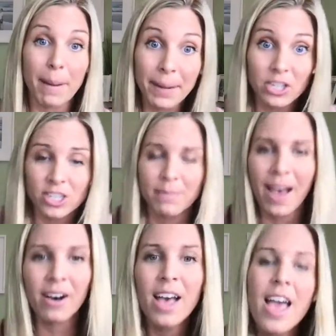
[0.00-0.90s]
picture
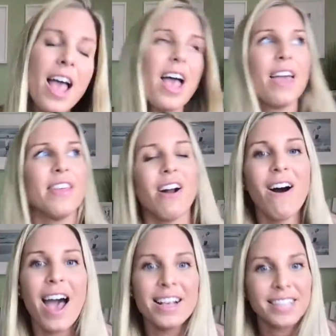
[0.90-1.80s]
smile. And then I'll
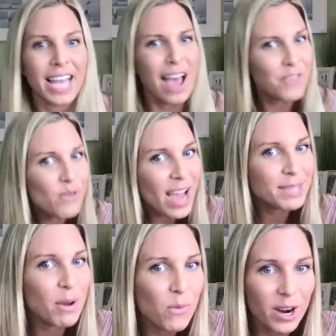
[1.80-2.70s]
ask, like, have you guys
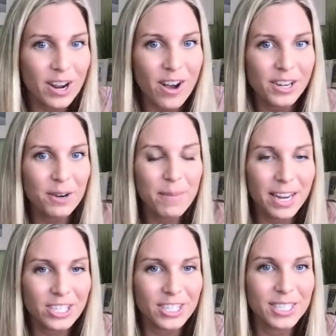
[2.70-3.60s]
been working on your
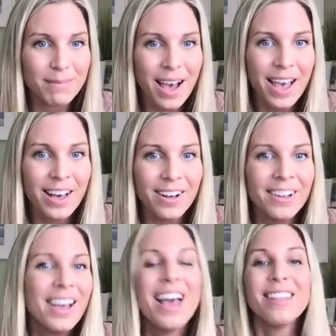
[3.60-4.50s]
picture smile?
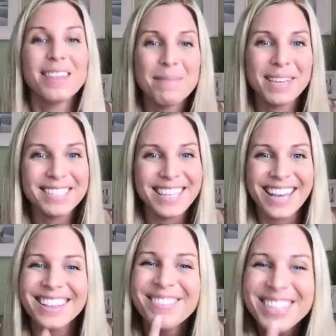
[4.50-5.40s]
Let me see it.
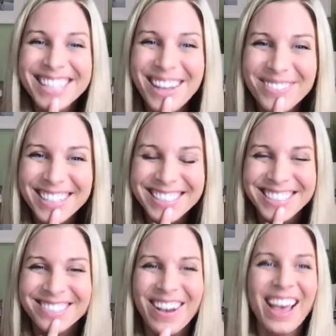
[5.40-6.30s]
Let me see that picture
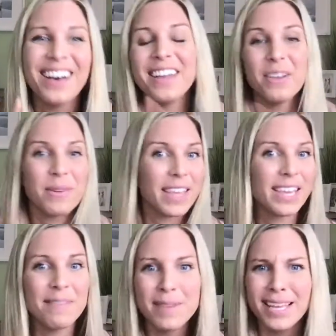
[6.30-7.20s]
smile. And then when they
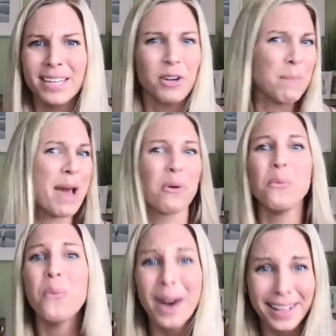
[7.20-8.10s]
give me it, no matter
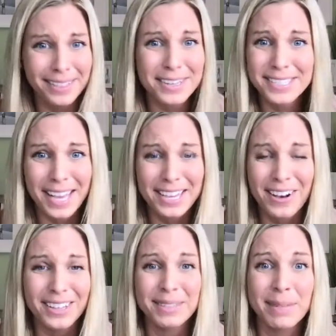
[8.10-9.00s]
what it looks like,
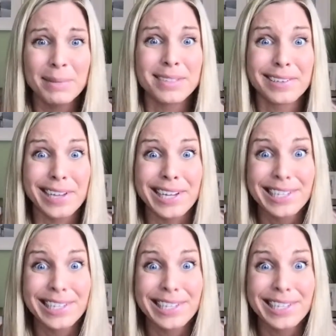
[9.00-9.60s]
y'all, sometimes they're like,